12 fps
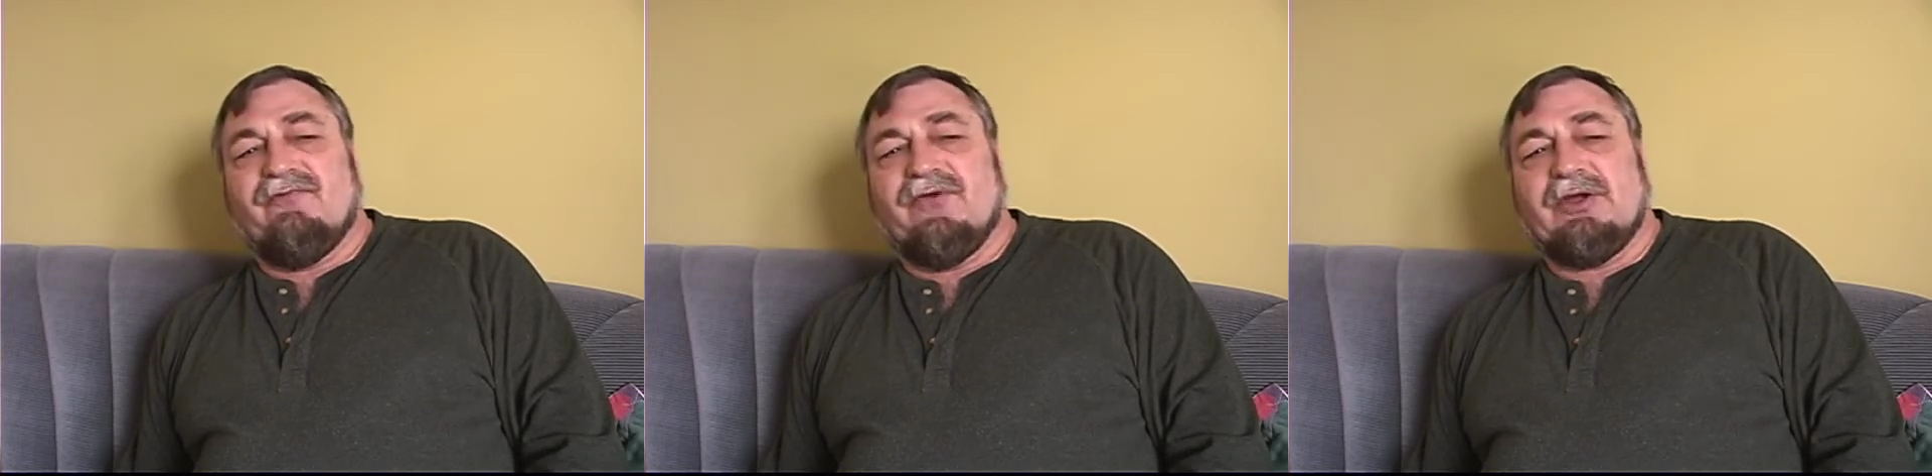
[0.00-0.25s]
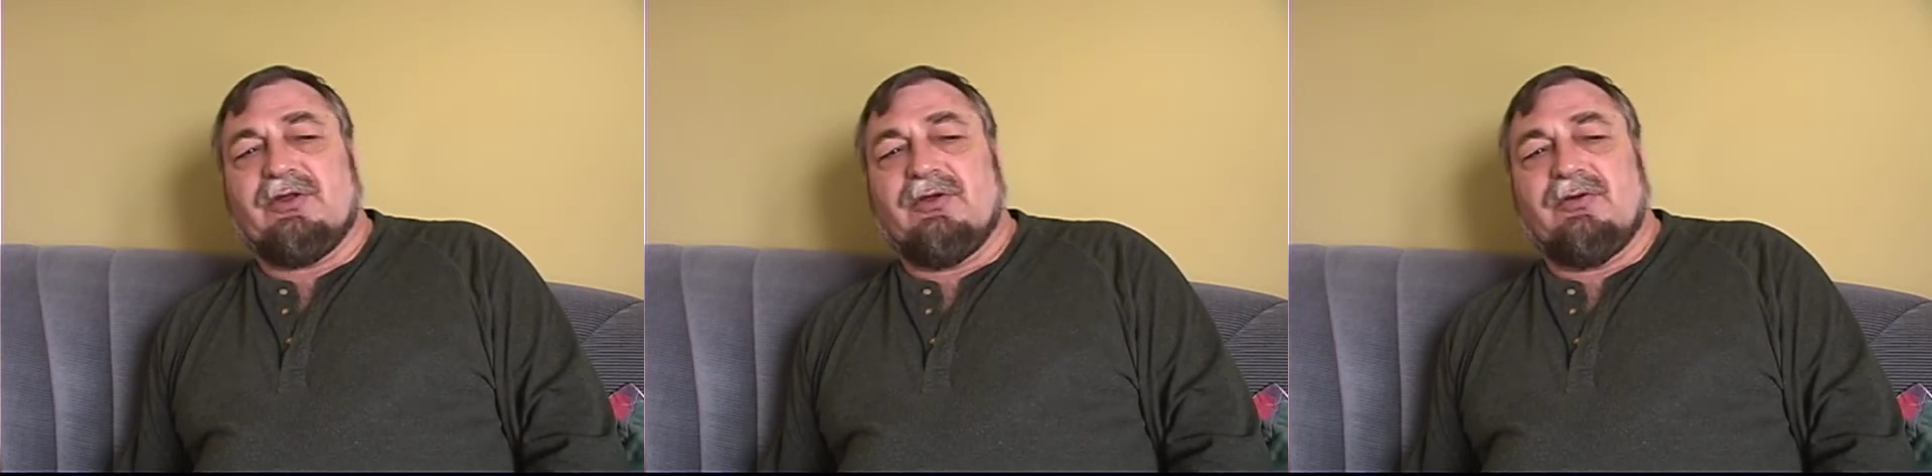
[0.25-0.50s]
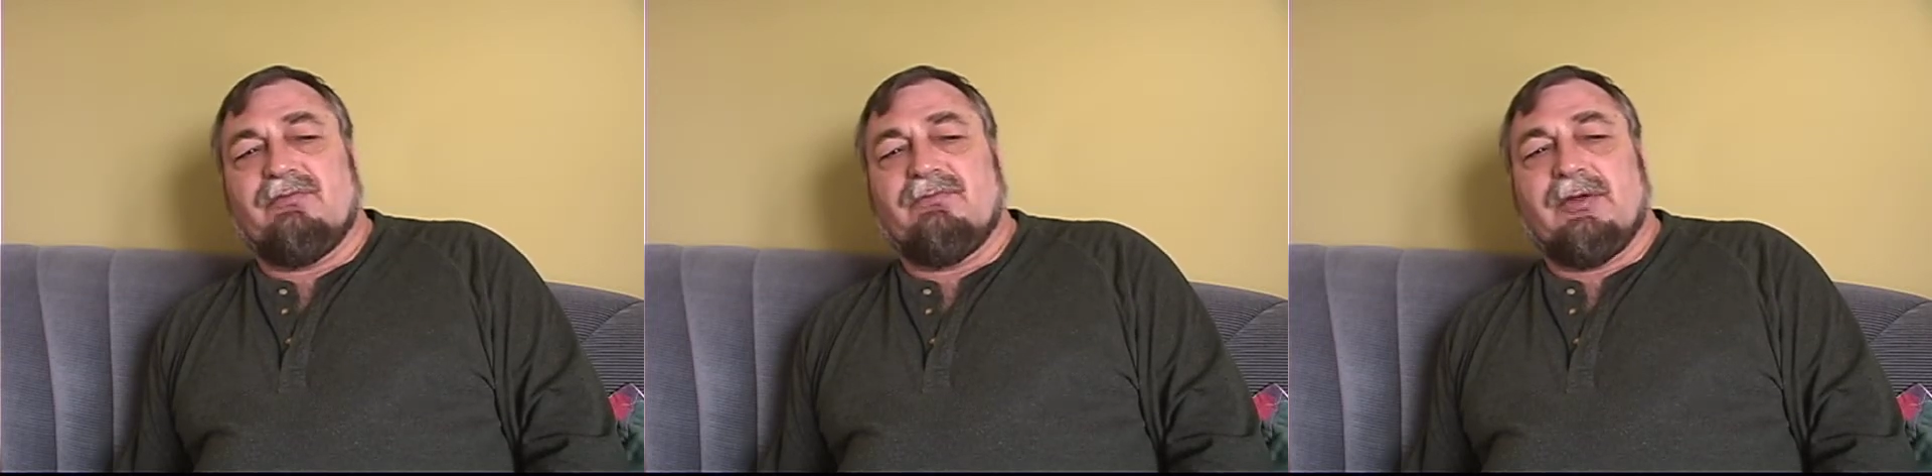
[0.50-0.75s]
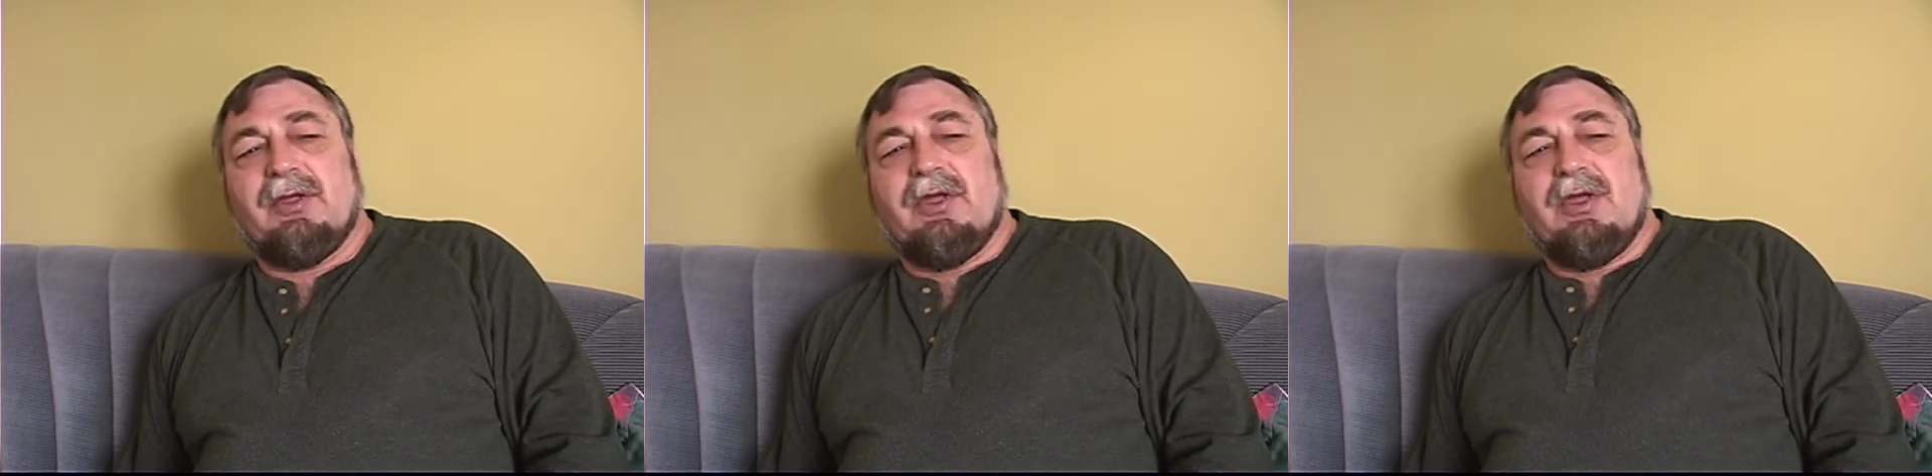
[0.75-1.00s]

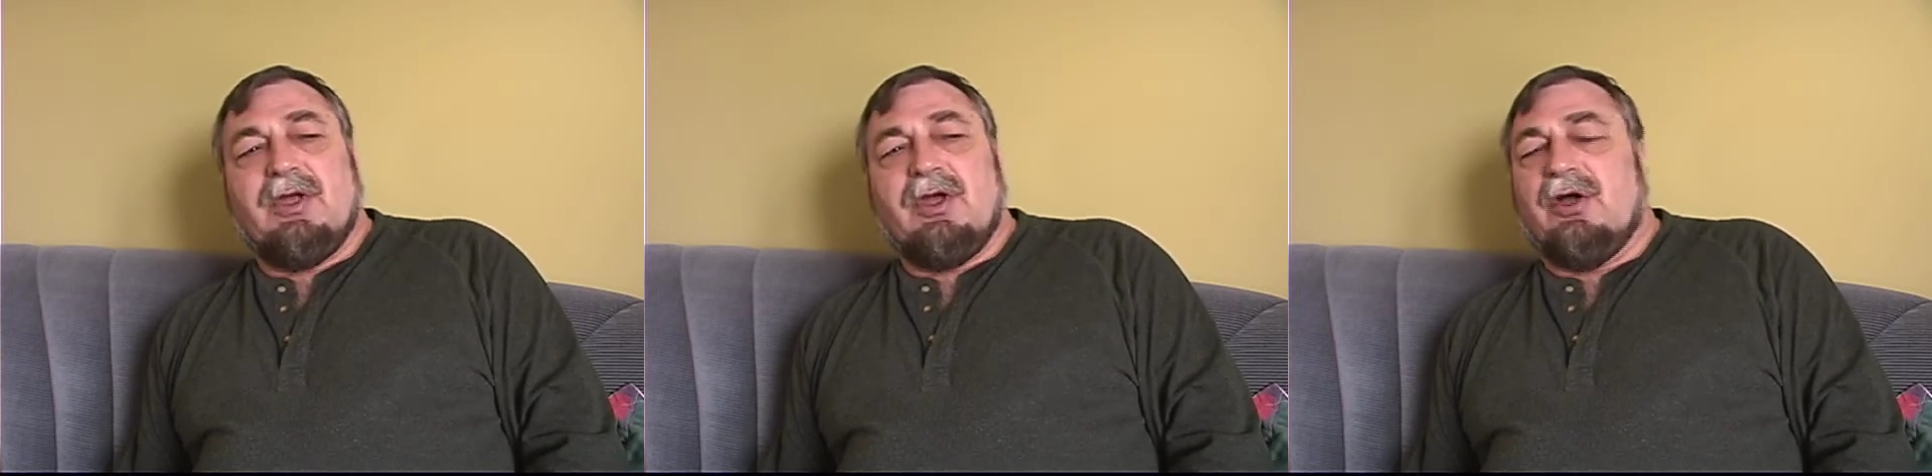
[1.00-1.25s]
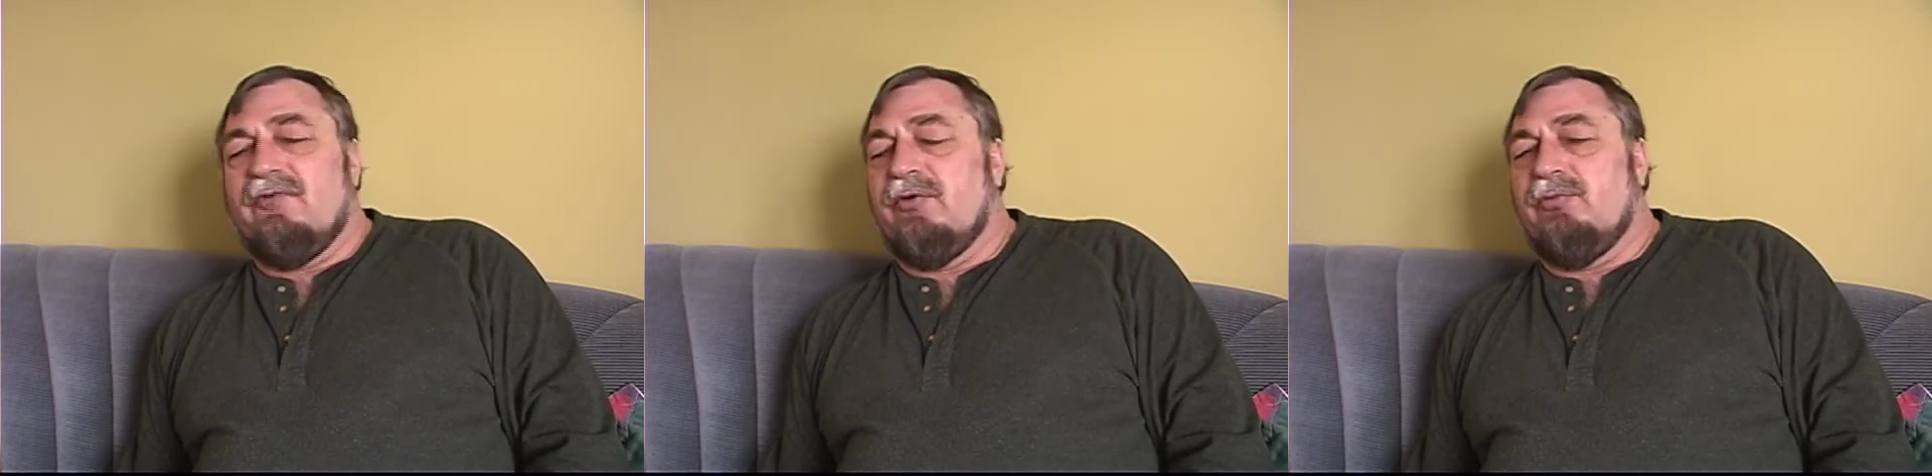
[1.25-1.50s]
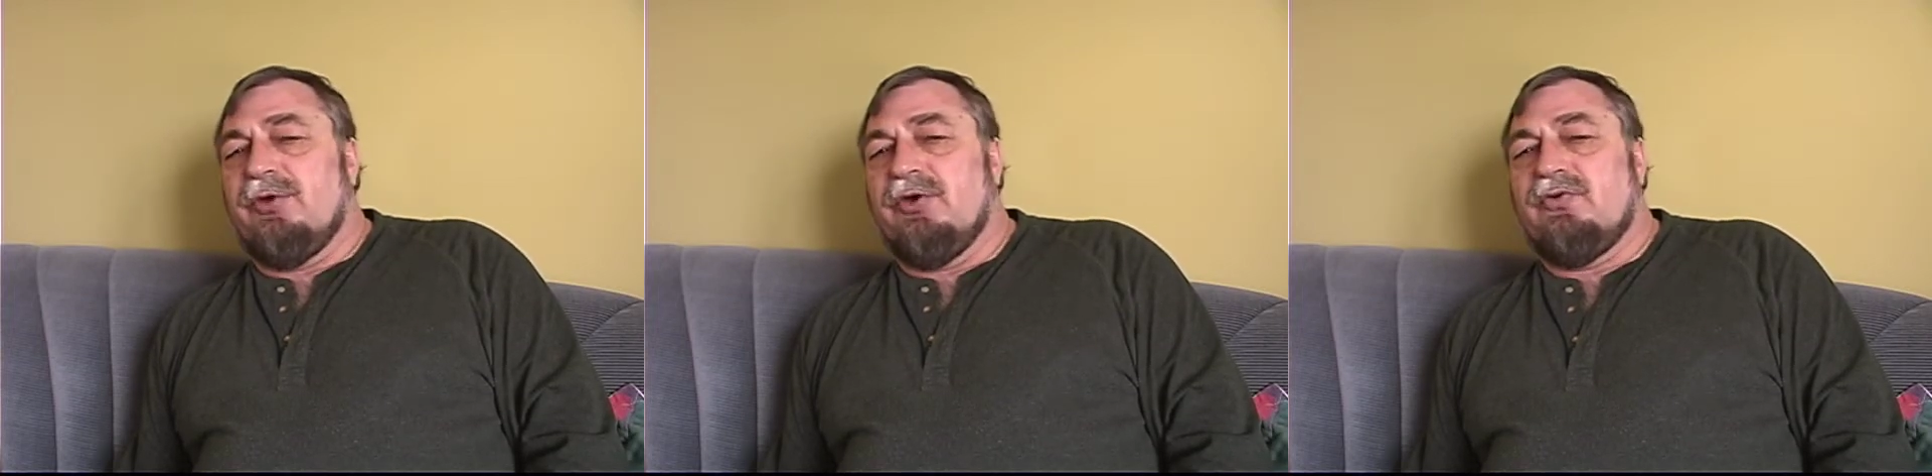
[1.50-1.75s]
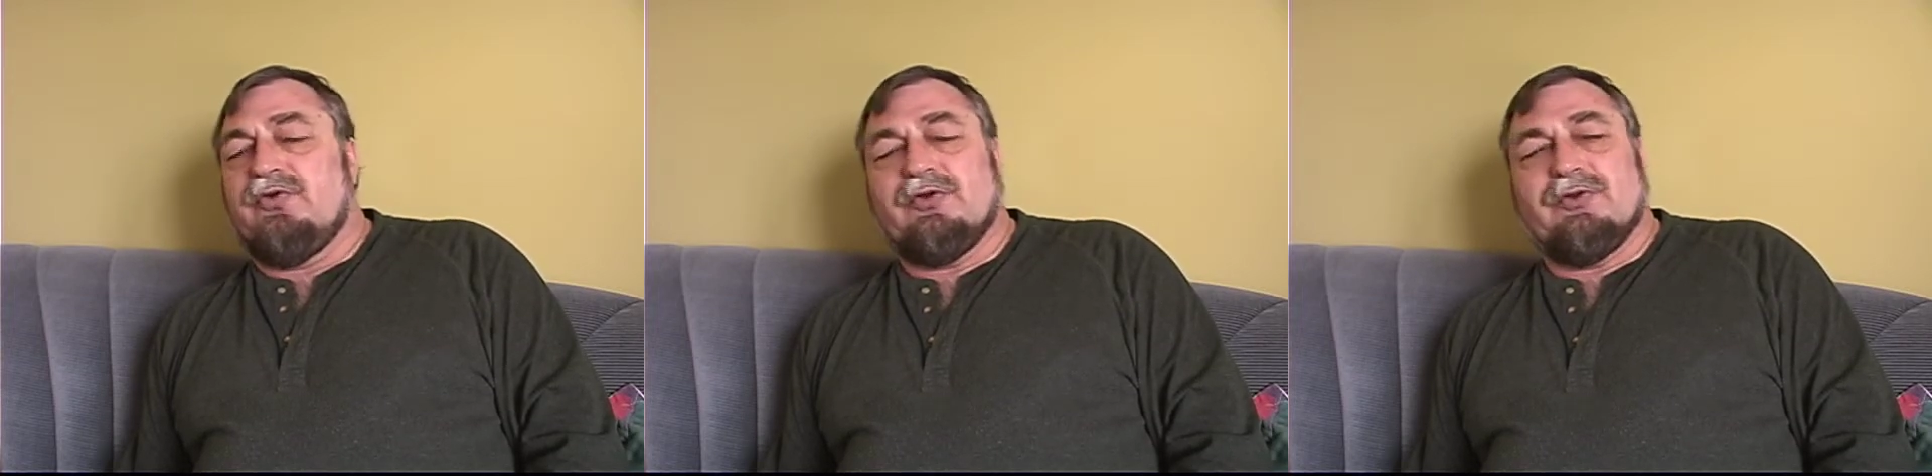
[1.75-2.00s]
victim of
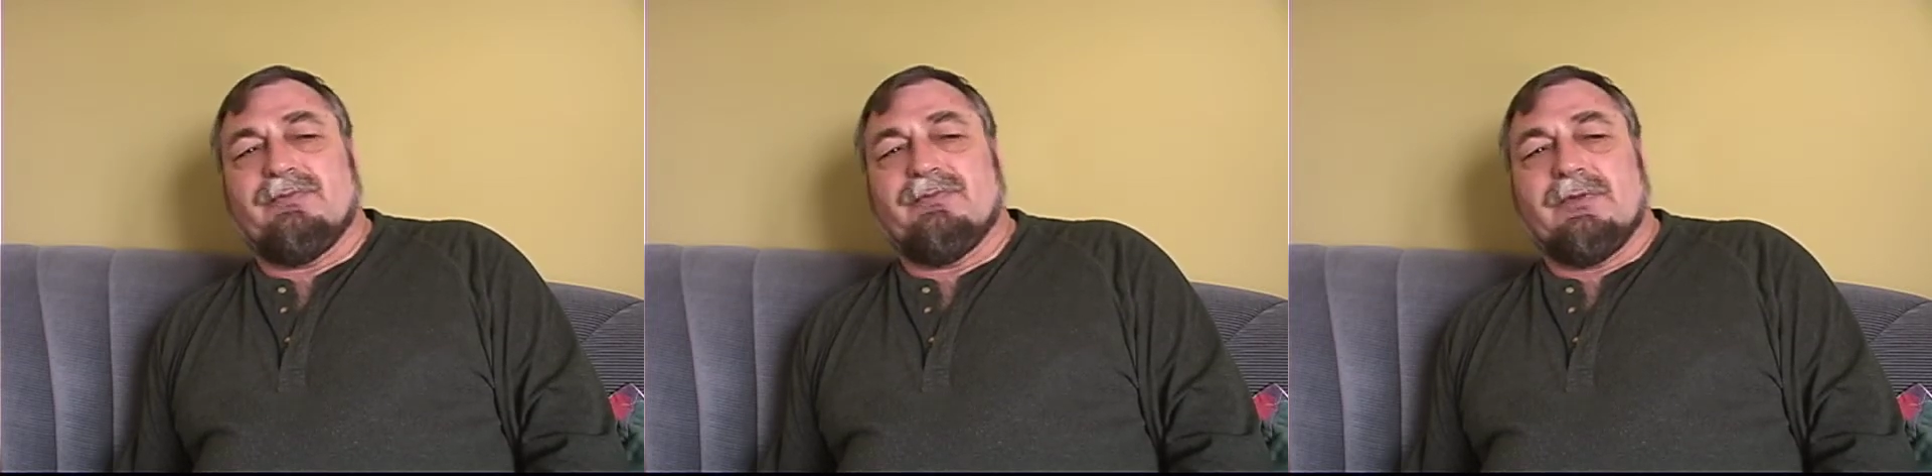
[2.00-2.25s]
abuse